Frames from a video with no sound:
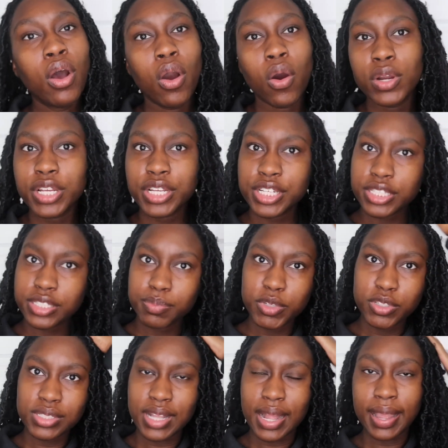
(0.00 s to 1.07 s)
or you can just
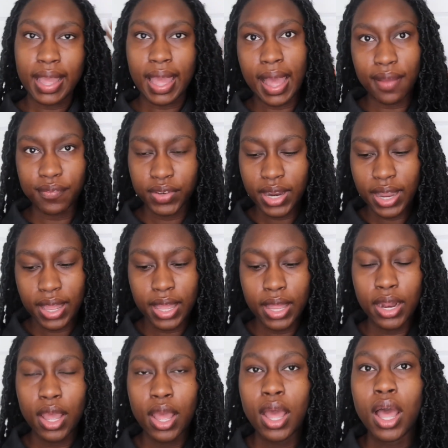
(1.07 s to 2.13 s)
mousse like half your head.